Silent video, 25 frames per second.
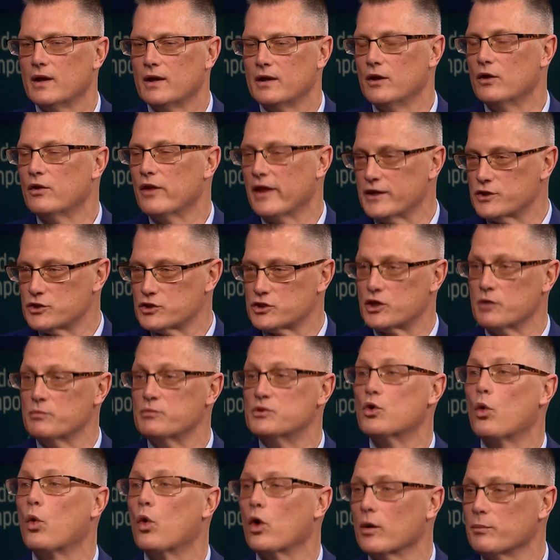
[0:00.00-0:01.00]
they just
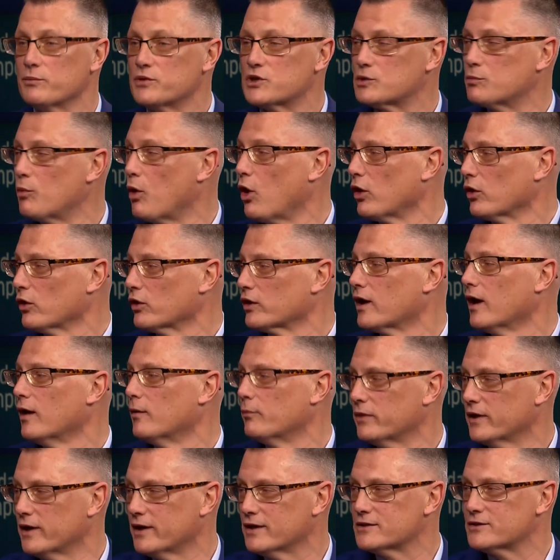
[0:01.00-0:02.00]
absorb smaller
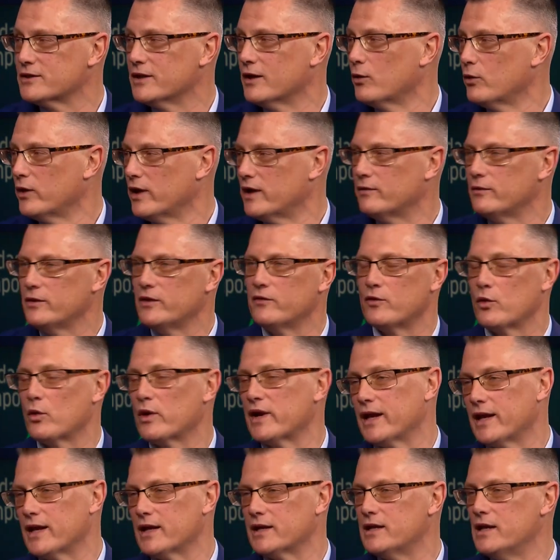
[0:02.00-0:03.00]
companies. If you
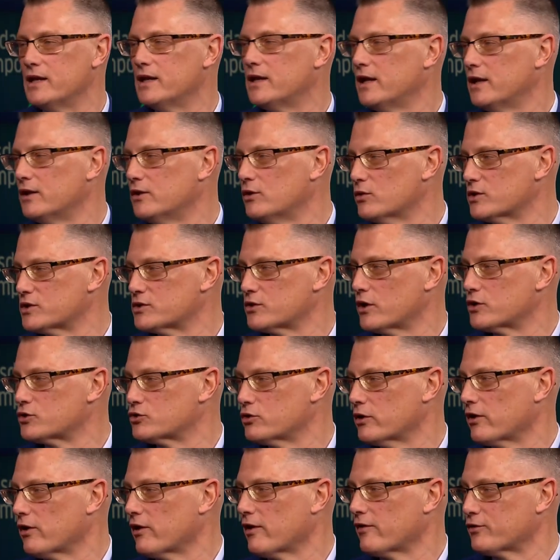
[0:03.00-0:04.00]
want to get geeky and do a Star
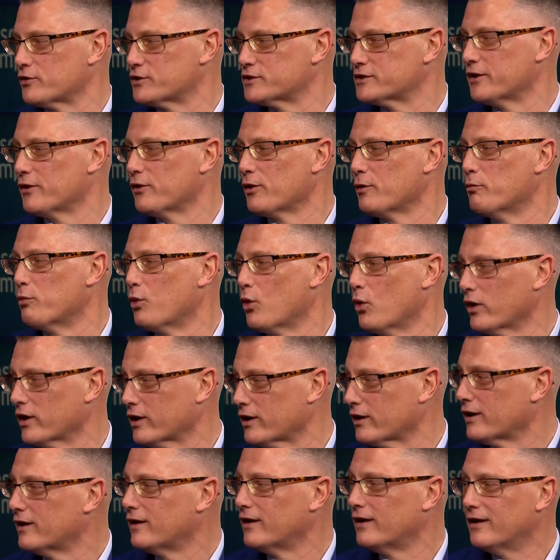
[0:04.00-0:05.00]
Trek reference, they're the
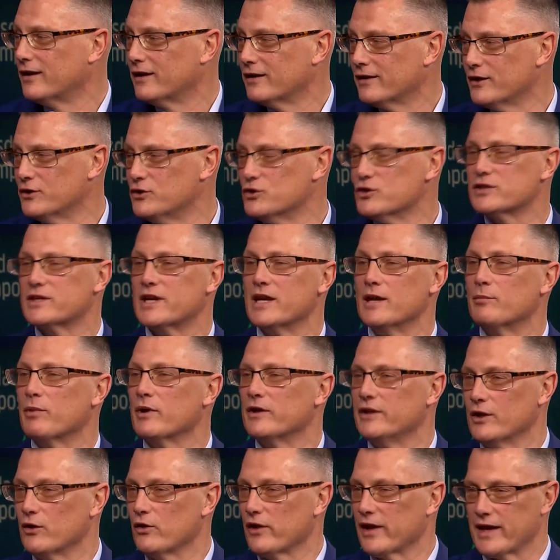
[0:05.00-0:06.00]
Borg. They just
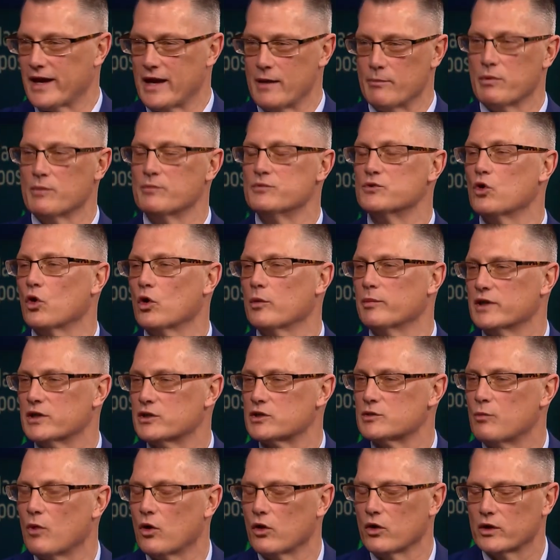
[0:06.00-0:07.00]
keep, they keep
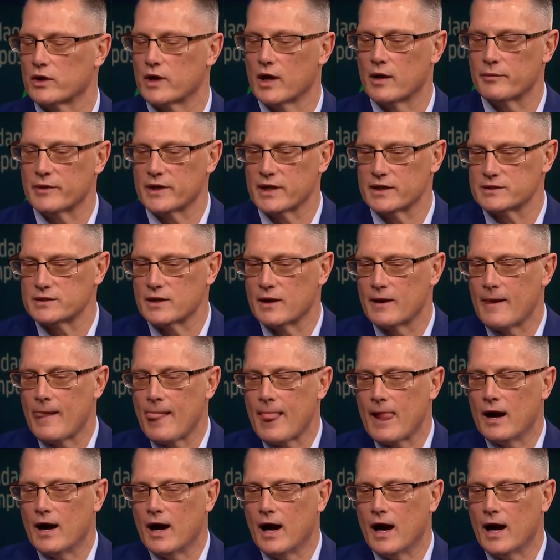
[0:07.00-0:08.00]
absorbing smaller companies.
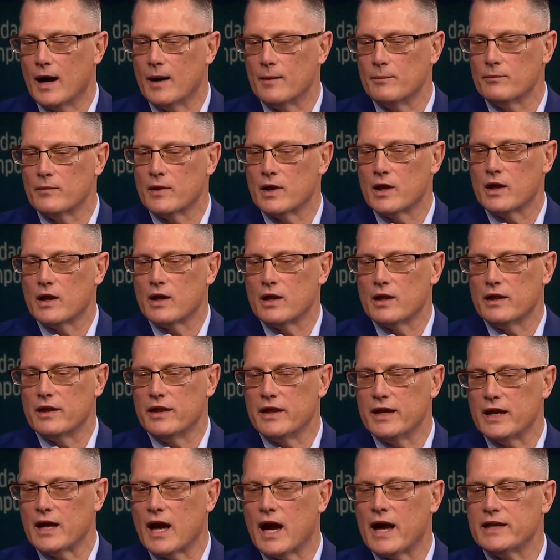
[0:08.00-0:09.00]

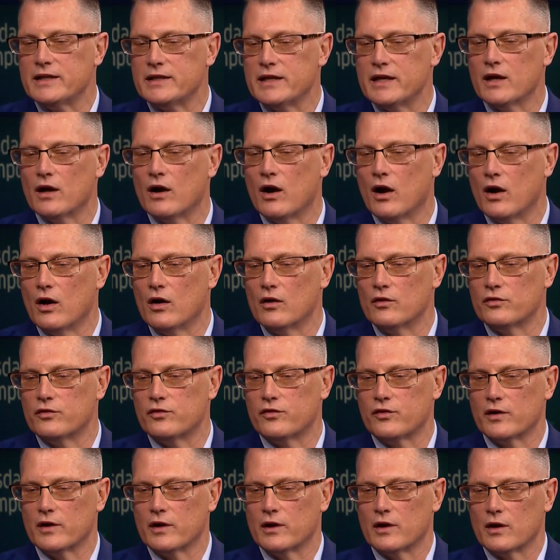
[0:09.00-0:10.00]
The idea
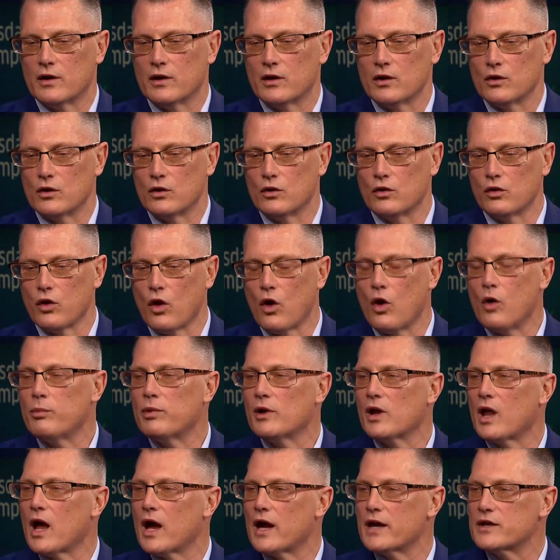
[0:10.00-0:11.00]
of
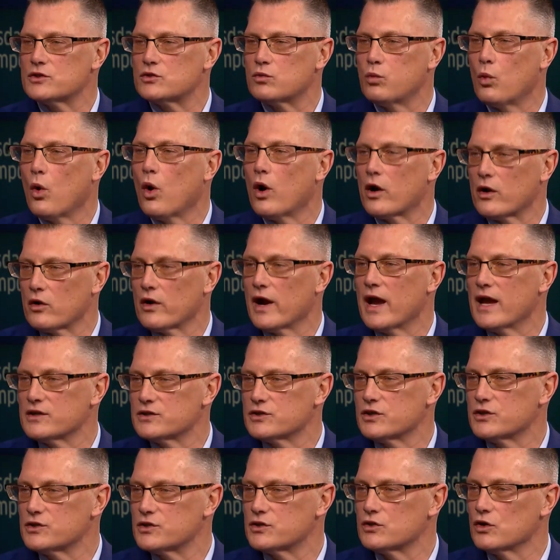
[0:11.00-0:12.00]
globalized water
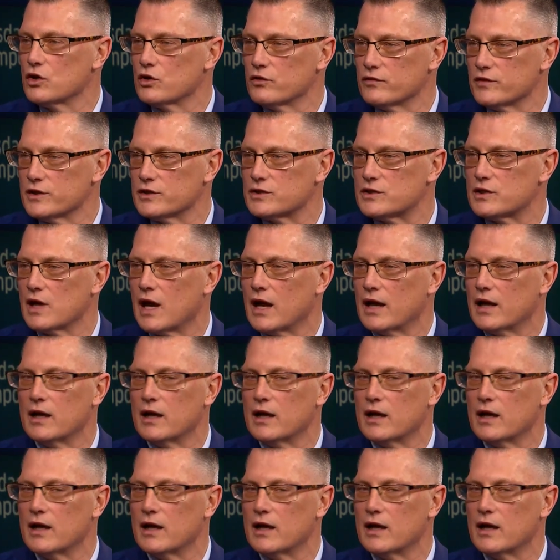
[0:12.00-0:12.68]
as a service